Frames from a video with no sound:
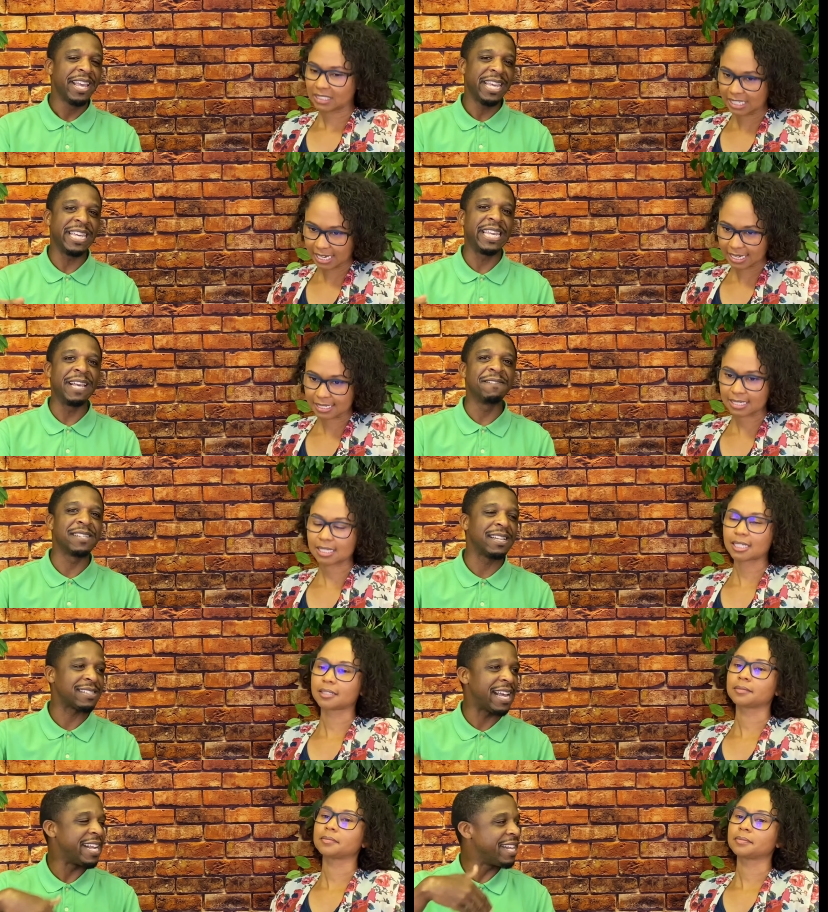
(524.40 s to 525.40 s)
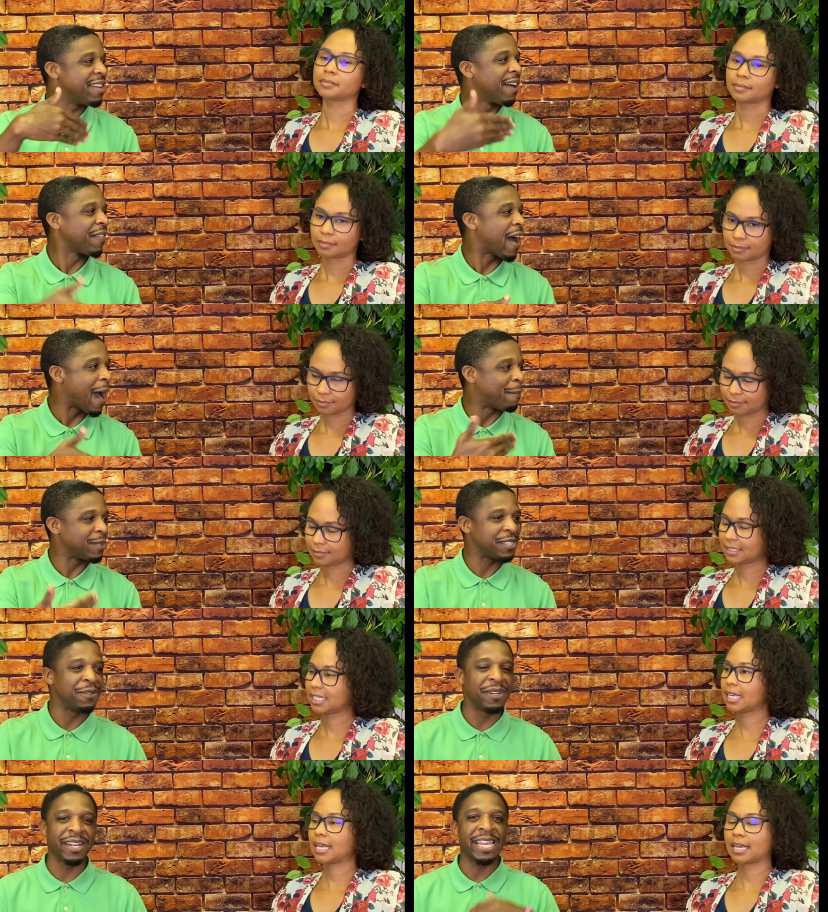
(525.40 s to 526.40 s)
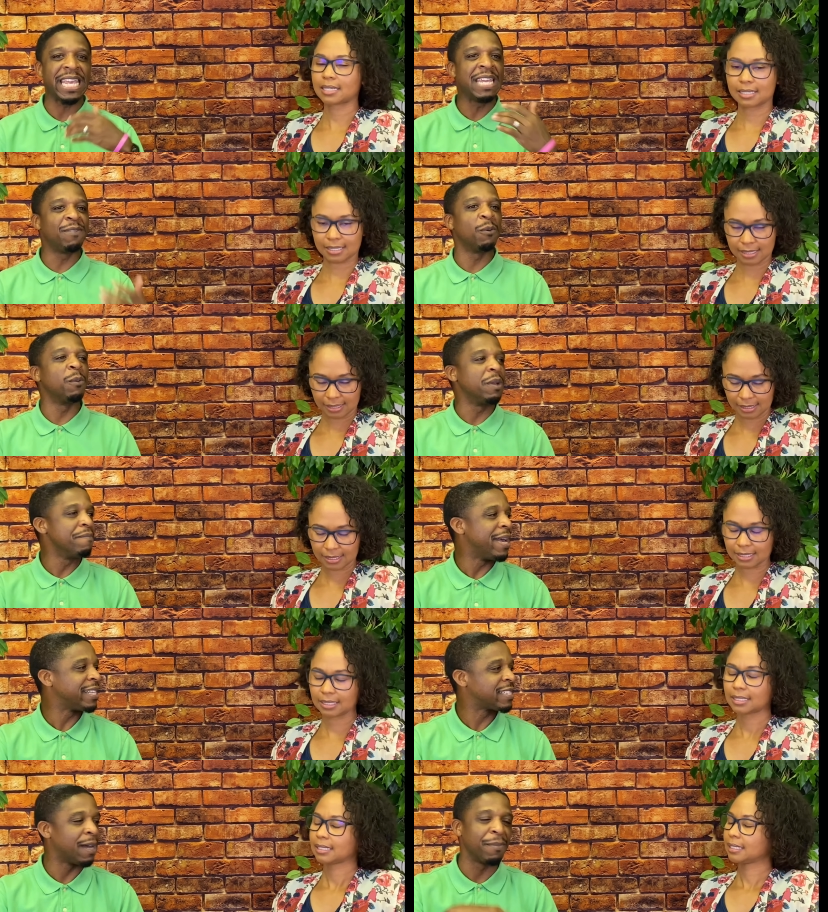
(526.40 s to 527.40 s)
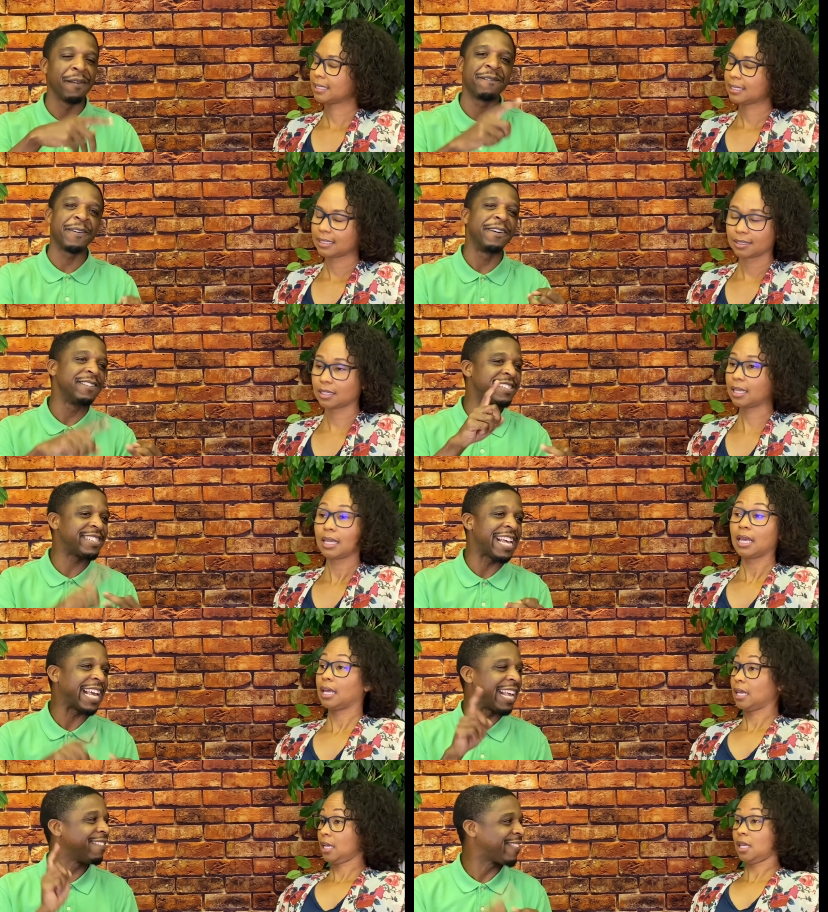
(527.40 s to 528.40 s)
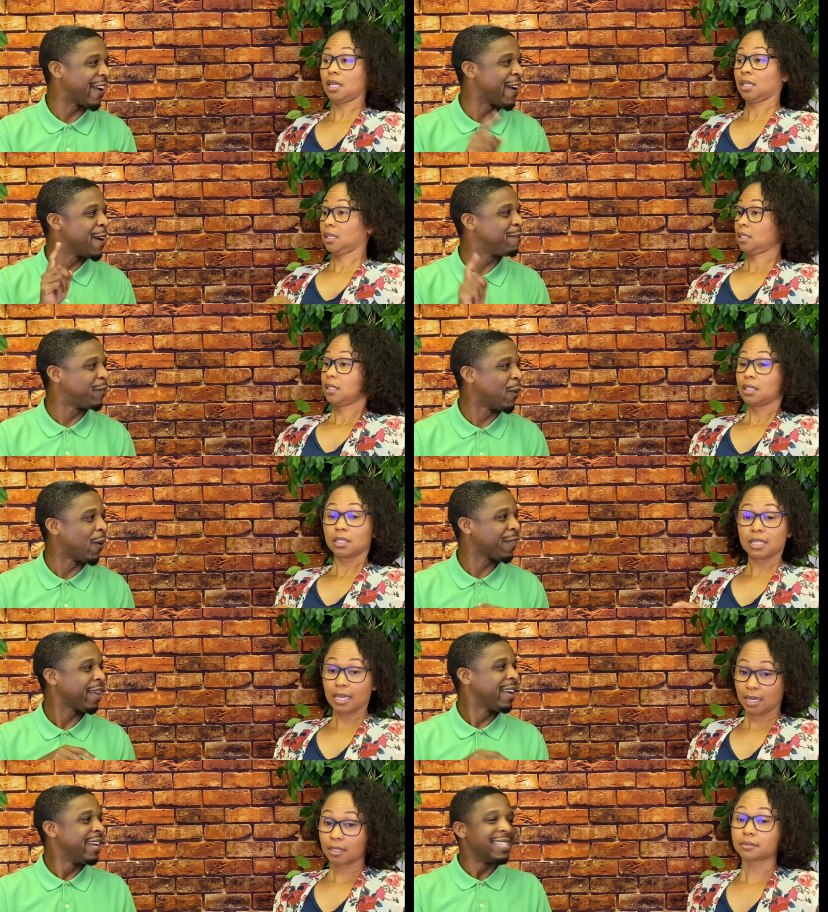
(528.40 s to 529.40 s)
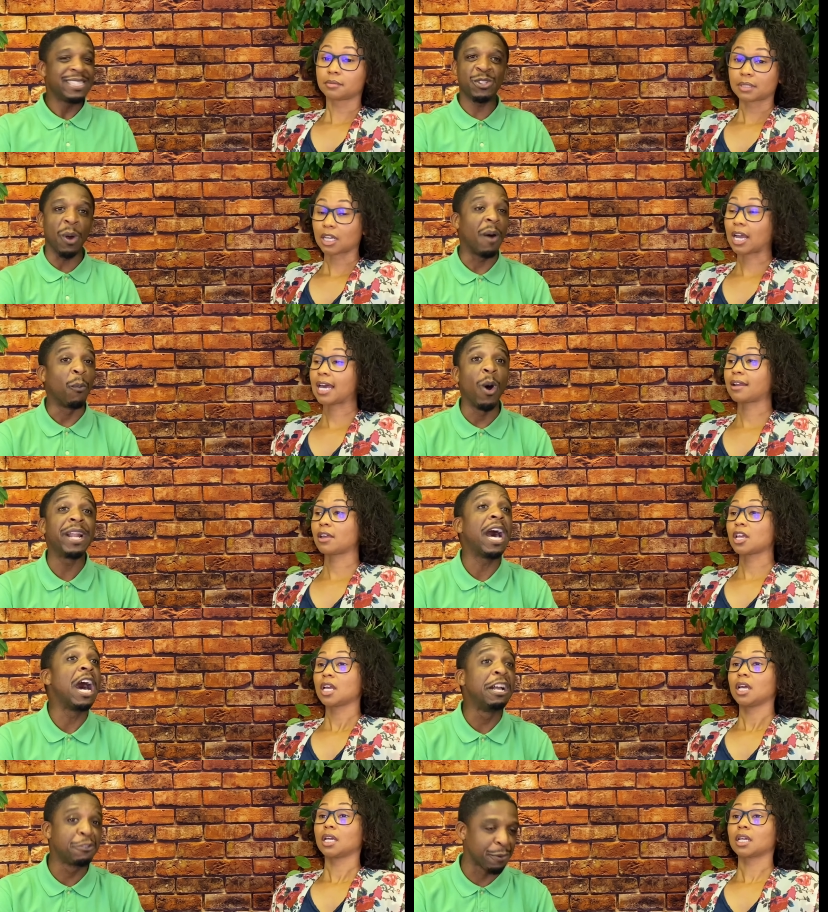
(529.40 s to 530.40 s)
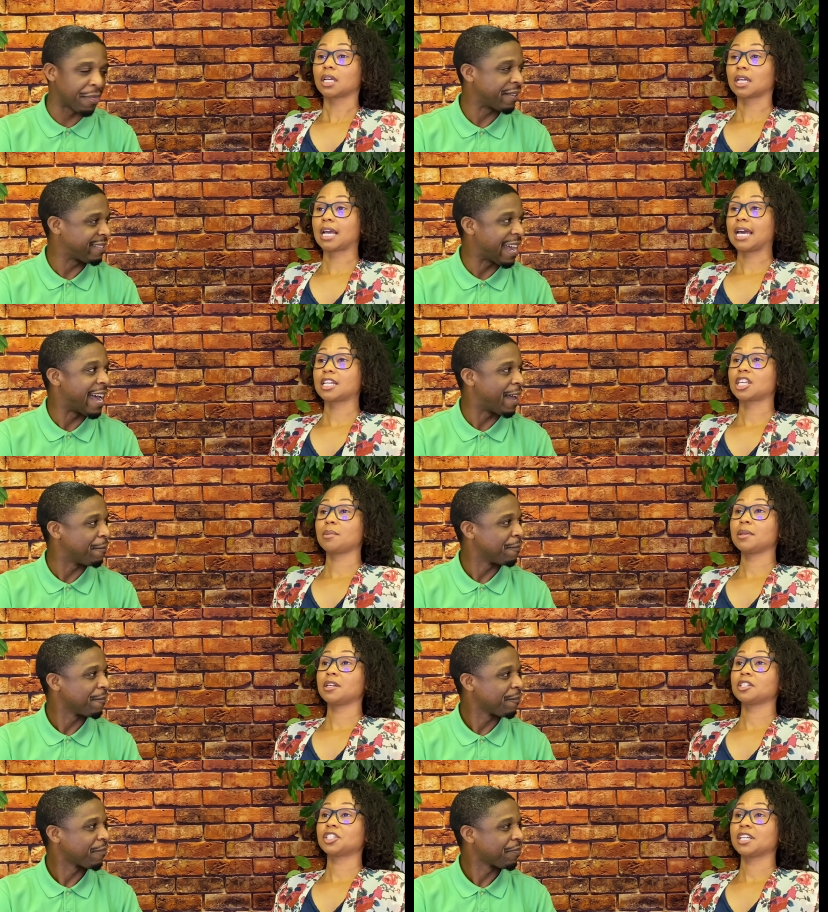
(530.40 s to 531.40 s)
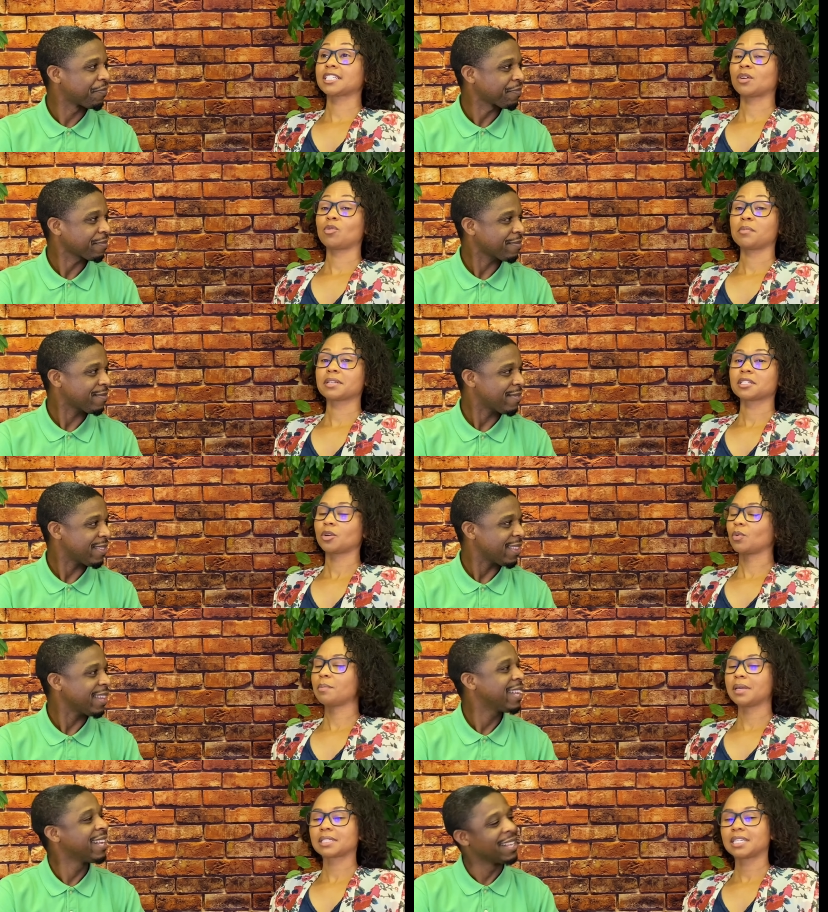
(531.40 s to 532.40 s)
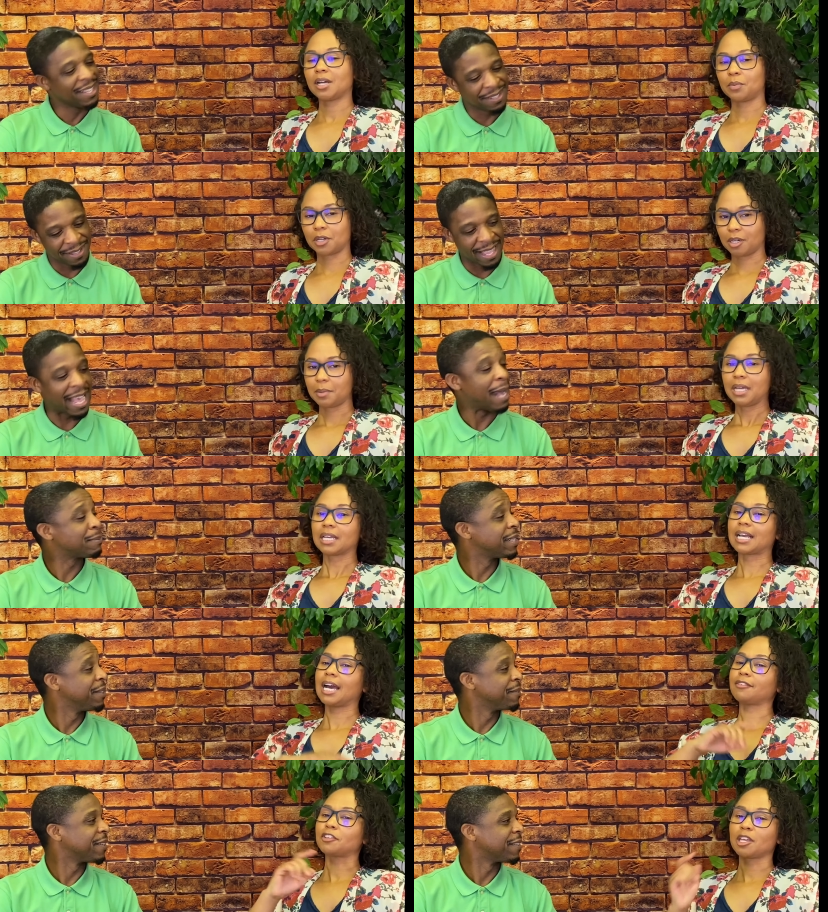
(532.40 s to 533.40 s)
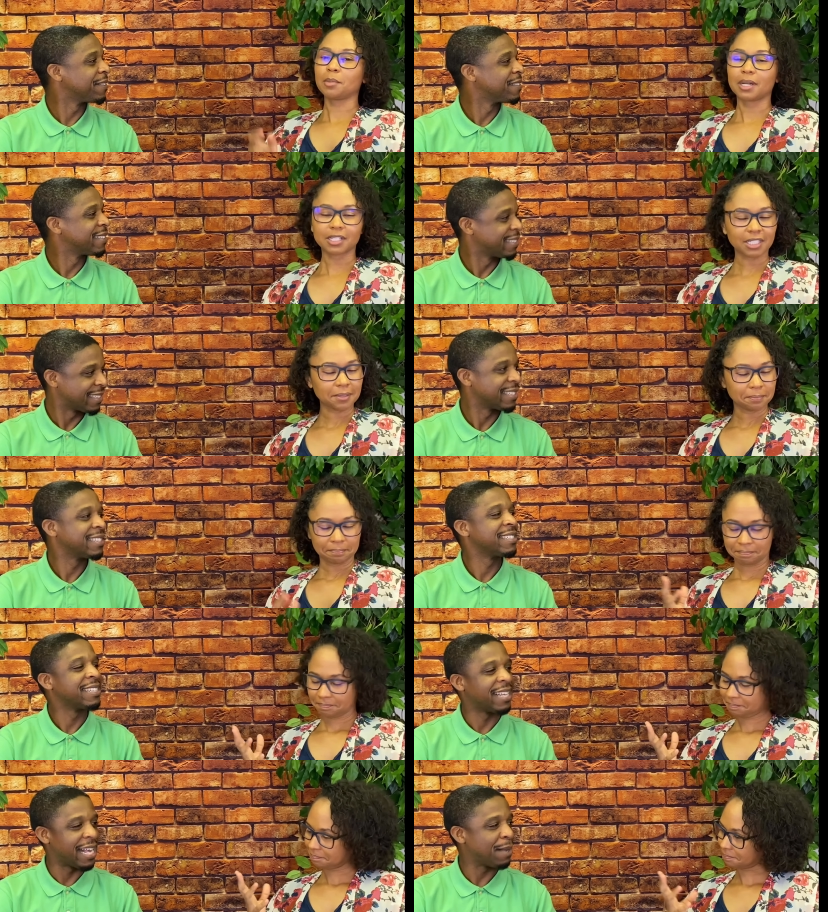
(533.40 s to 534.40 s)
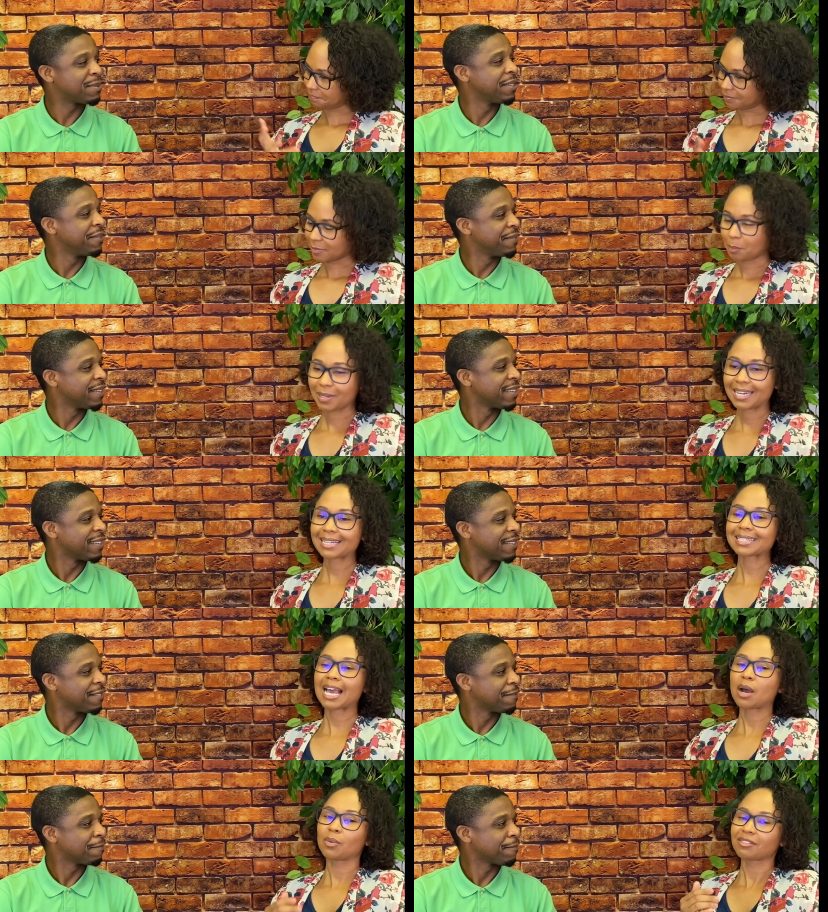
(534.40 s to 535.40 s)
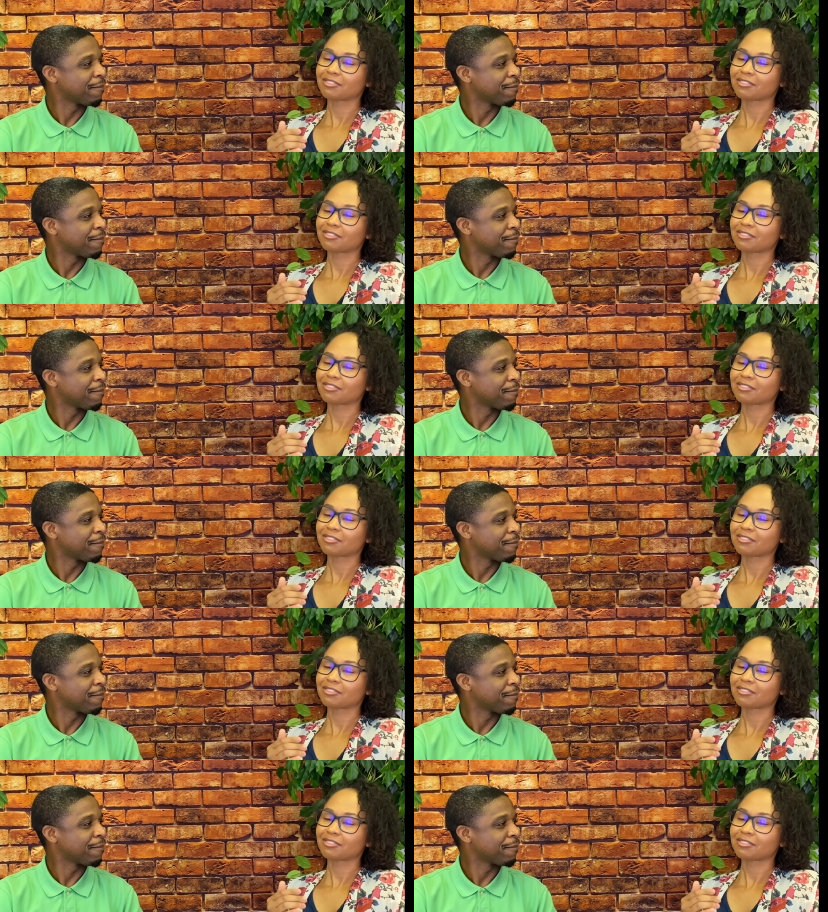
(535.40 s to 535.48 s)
Speaker 1: Yes. He gives us another opportunity, yes. even when we mess up the first, second, third, fourth. Yeah.
Speaker 2: A one hundredth. God, give me another chance, I won't mess it up. We messed that one up. Absolutely. God, give me another Absolutely. But that's our